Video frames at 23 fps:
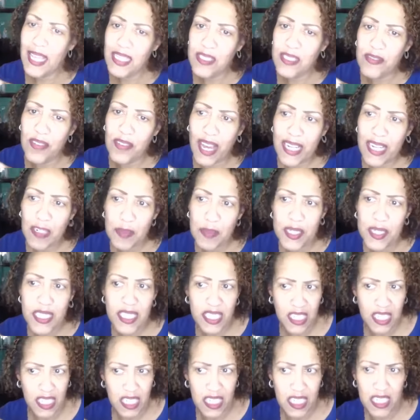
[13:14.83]
vitamin
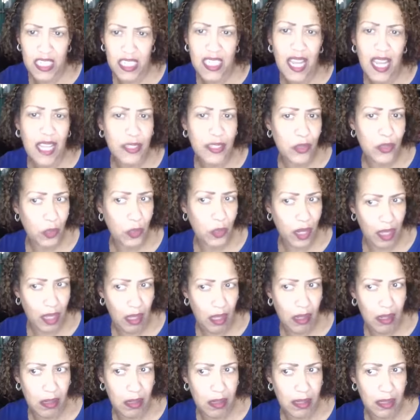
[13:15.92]
C in it as well.
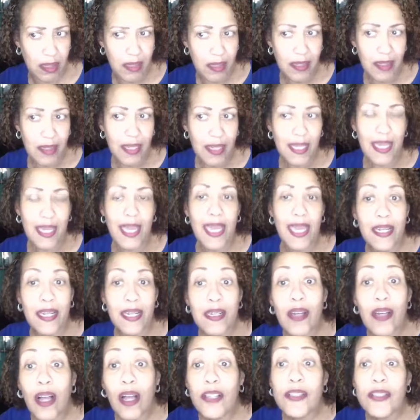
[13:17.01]
And it
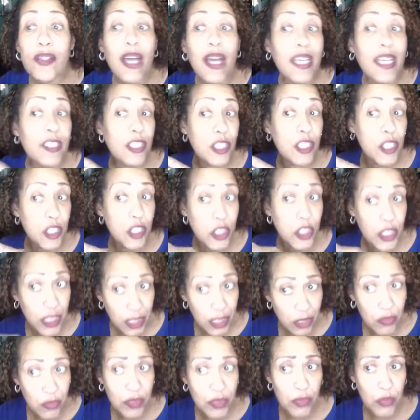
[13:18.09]
also has
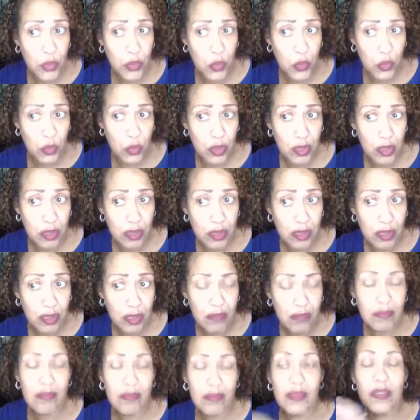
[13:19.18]
chicory root
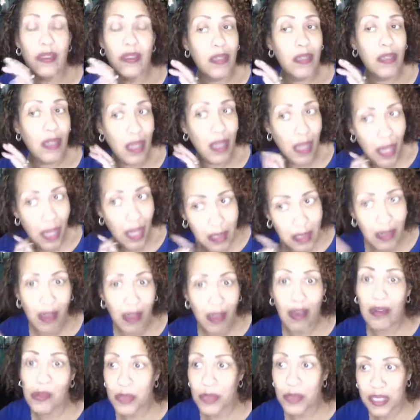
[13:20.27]

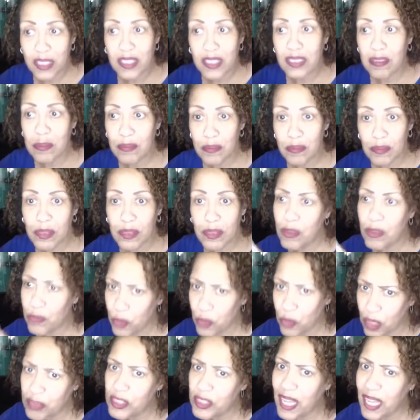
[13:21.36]
along with the
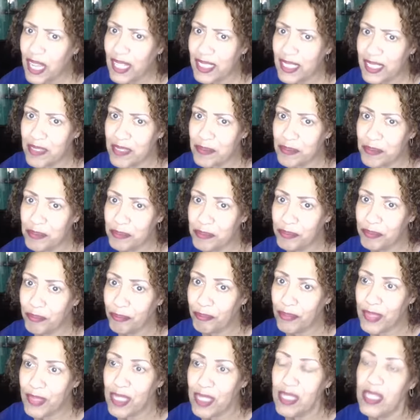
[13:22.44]
royal jelly.
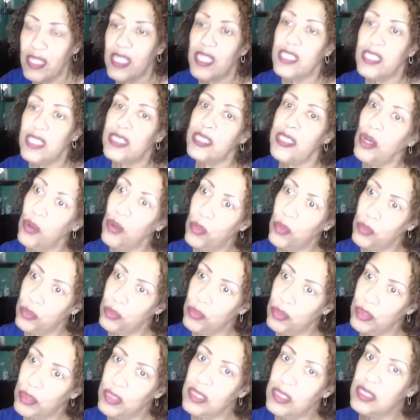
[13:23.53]
So
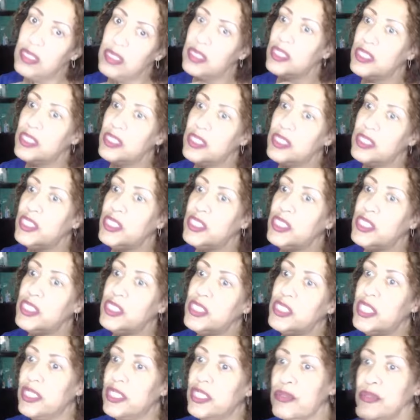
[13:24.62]

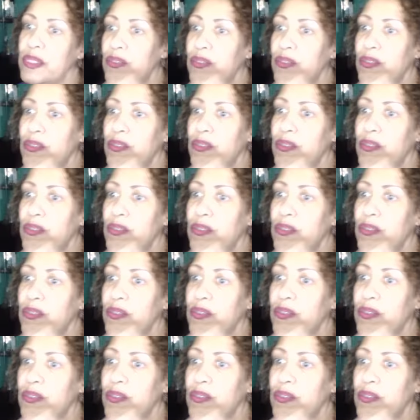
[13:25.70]
chicory root also